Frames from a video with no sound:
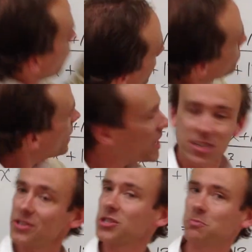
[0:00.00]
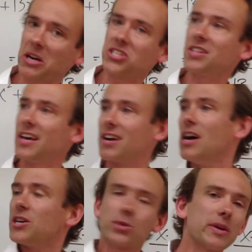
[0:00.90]
one rational expression there,
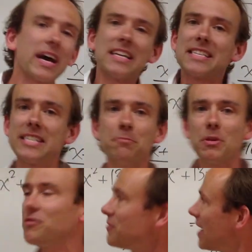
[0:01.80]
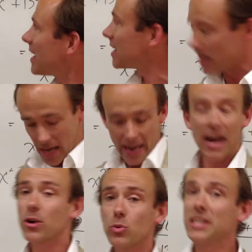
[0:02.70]
so we got to simplify it. And
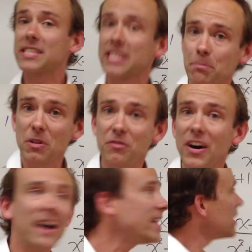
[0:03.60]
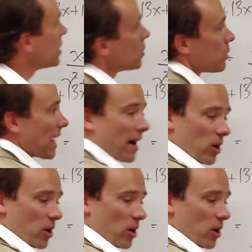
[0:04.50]
how do we simplify? Well, I